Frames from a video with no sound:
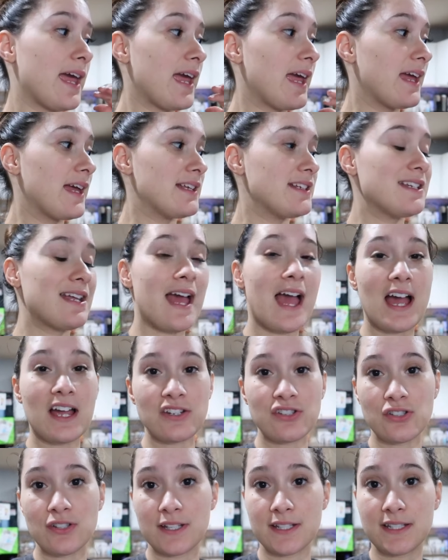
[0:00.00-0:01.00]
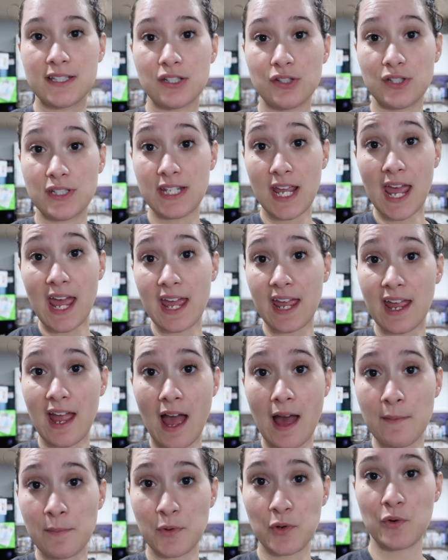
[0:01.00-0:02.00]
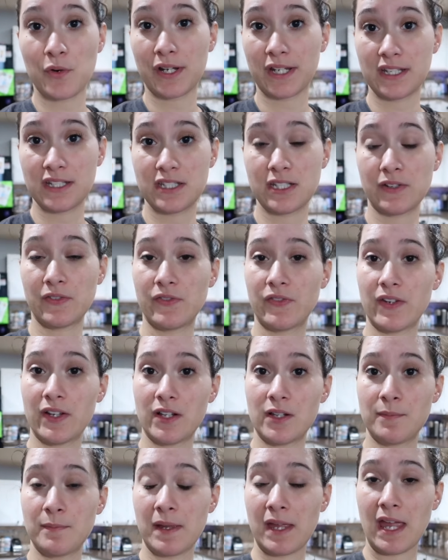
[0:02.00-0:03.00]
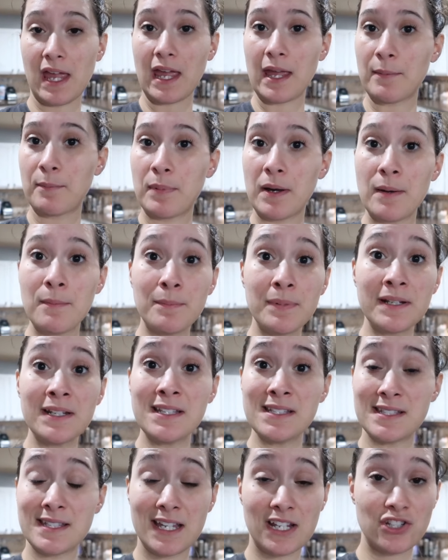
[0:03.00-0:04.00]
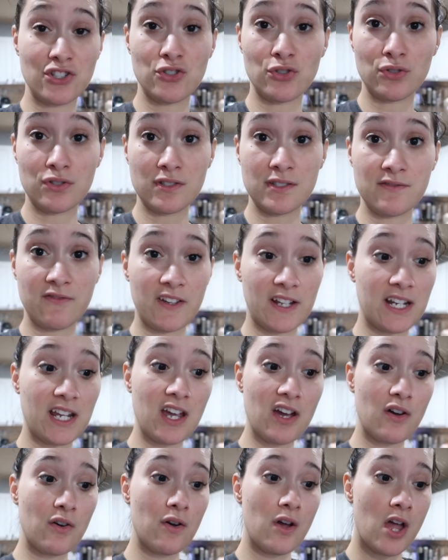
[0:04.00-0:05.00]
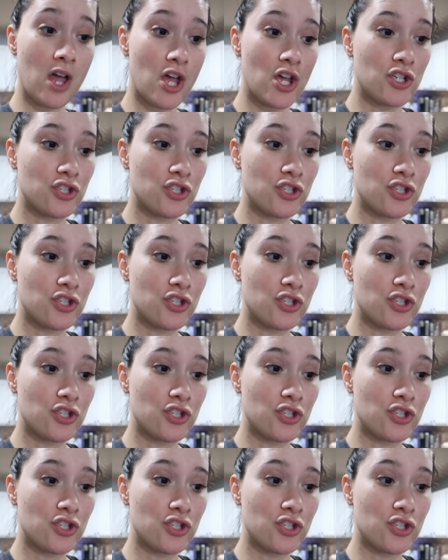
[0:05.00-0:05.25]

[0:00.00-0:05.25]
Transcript: And actually today I'm going to film a pumping essentials video,